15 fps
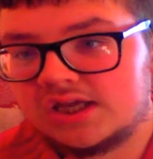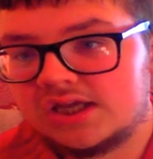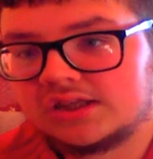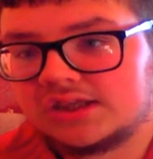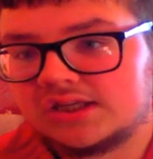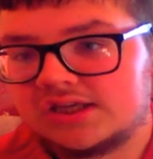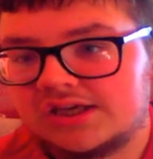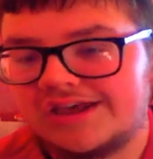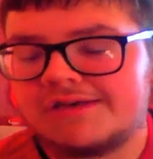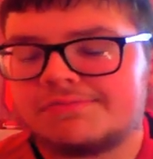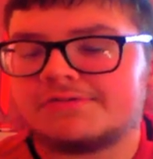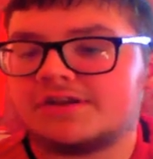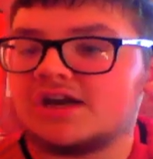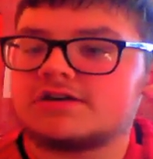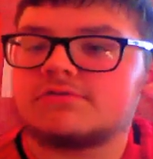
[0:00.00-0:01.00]
Hey, United,
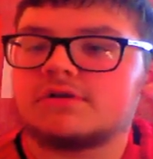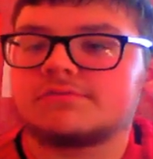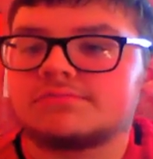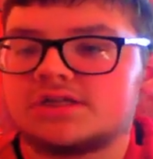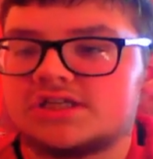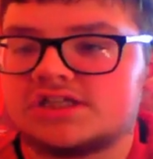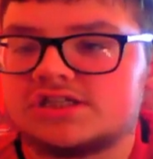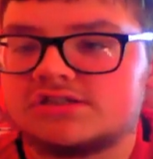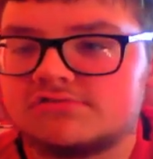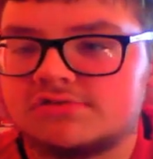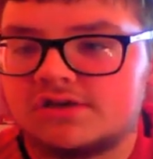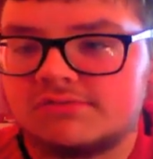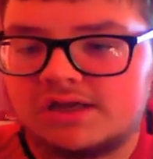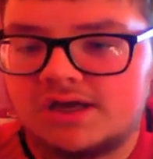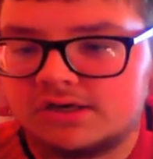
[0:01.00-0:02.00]
welcome to the stream. Lee
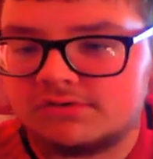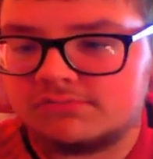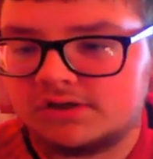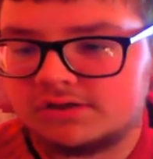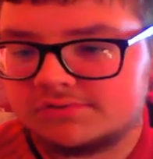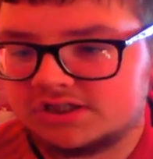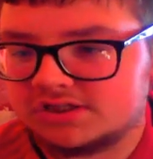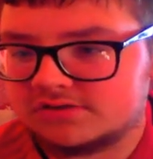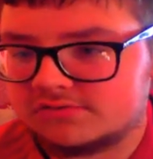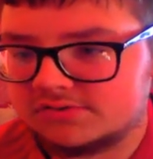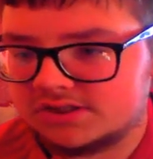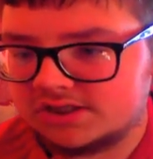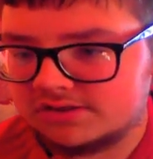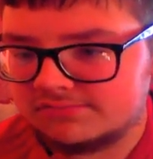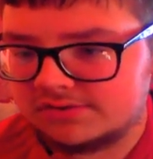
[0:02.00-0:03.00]
and Martin, welcome to the
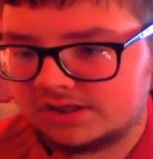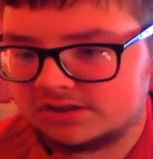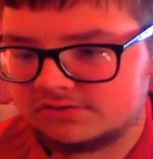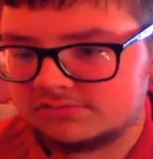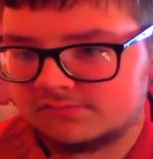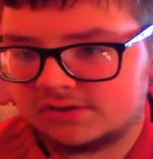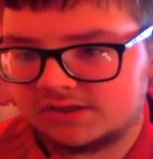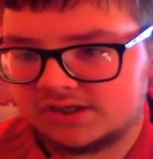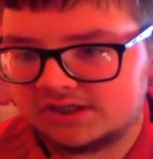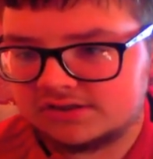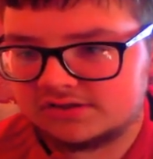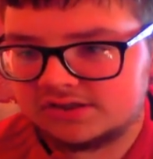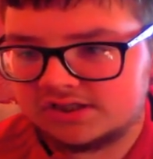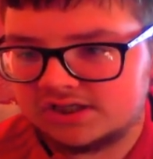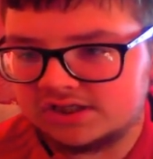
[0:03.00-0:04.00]
stream. I don't want
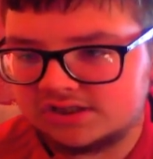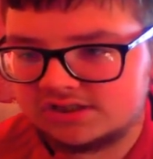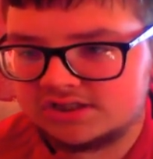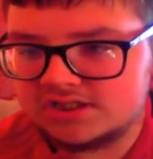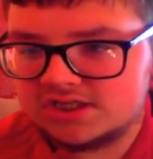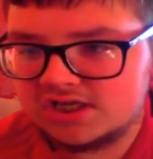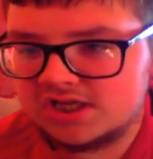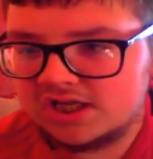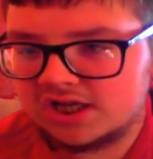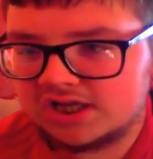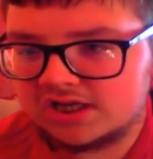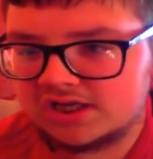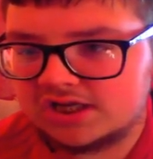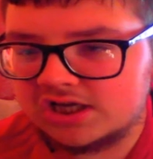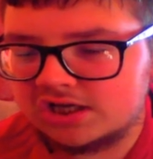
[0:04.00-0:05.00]
that. Good night.
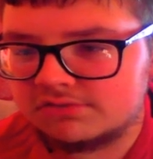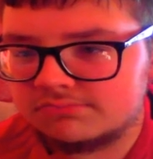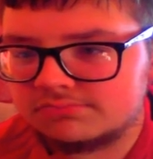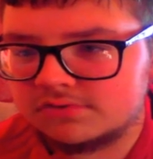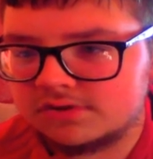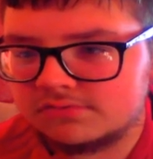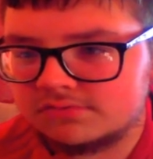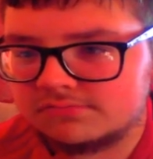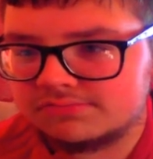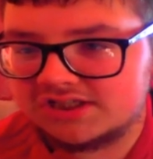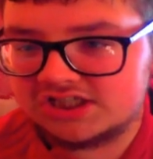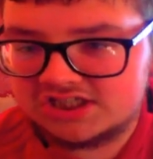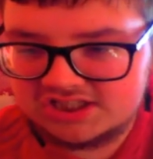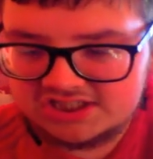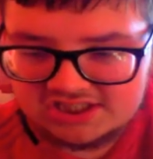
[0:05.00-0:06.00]

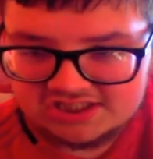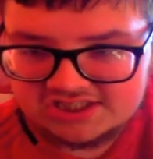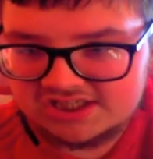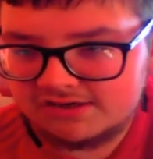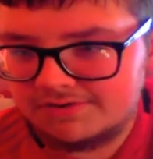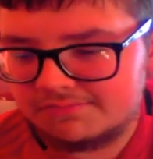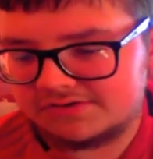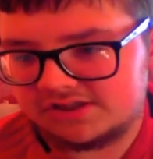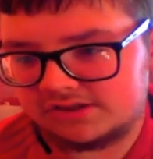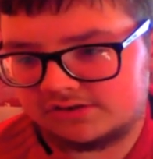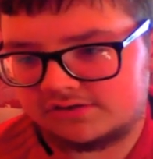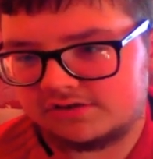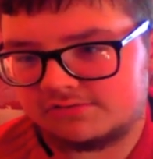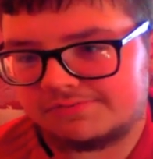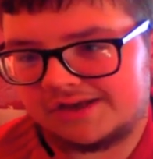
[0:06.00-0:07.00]
Predictions, as I say, are open
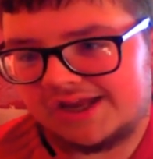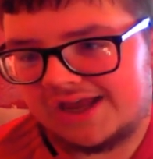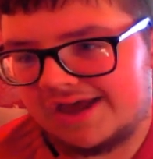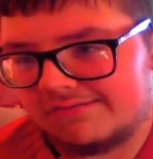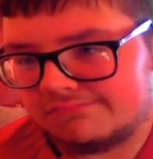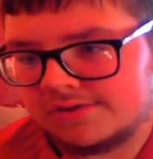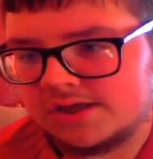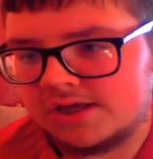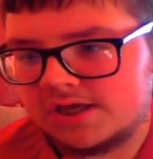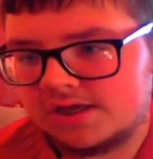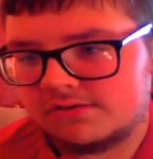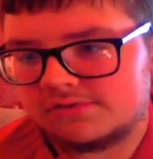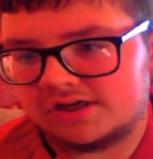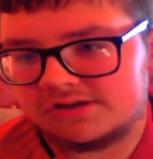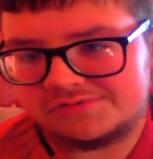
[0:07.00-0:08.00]
until 2 p.m.
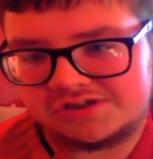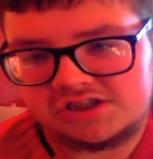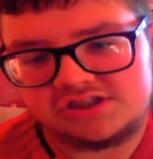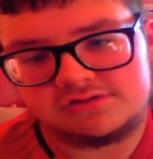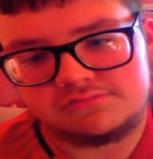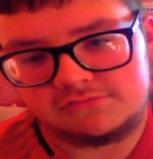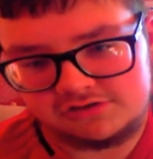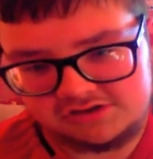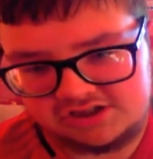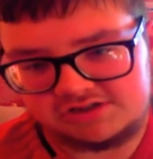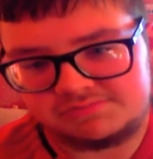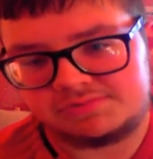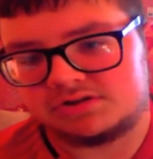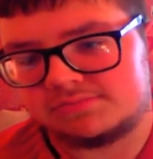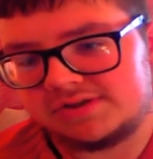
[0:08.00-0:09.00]
That's because I'm going to
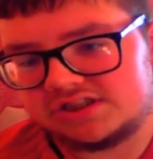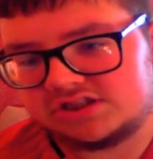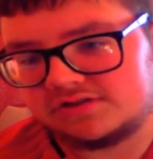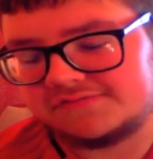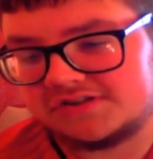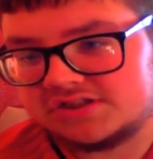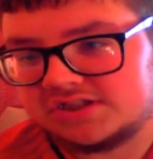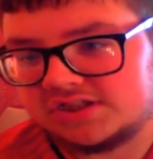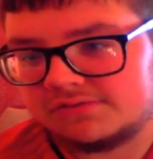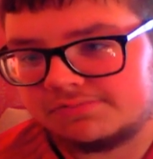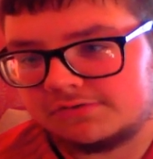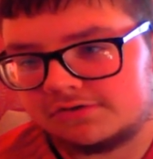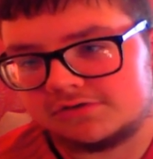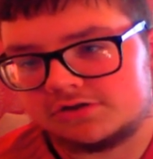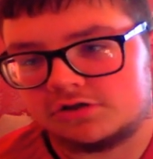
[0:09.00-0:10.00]
the Bow match, obviously.
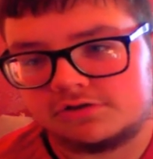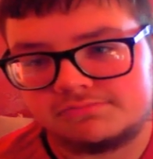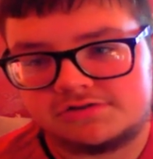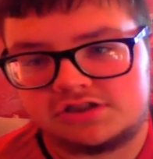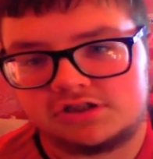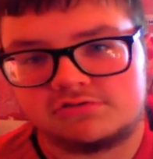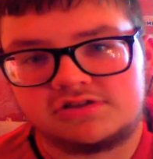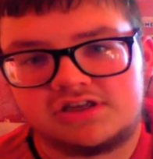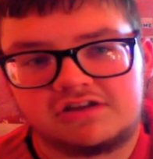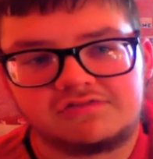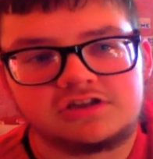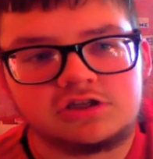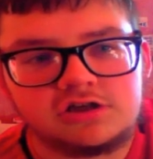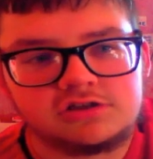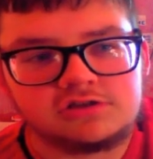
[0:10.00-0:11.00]
Bow at home to
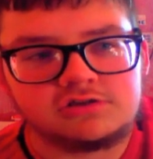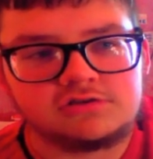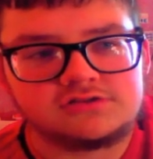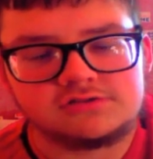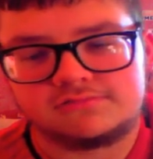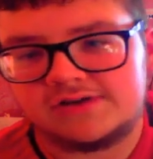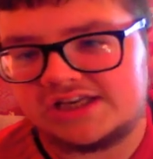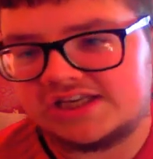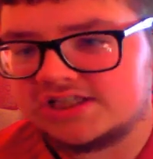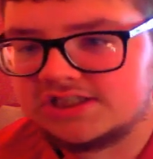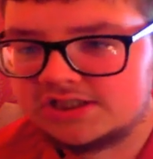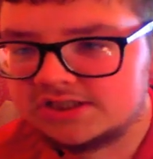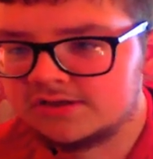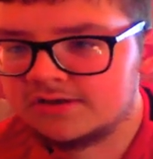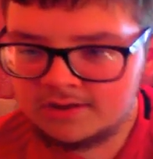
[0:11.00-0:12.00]
David Hoyle's
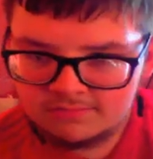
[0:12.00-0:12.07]
wedding.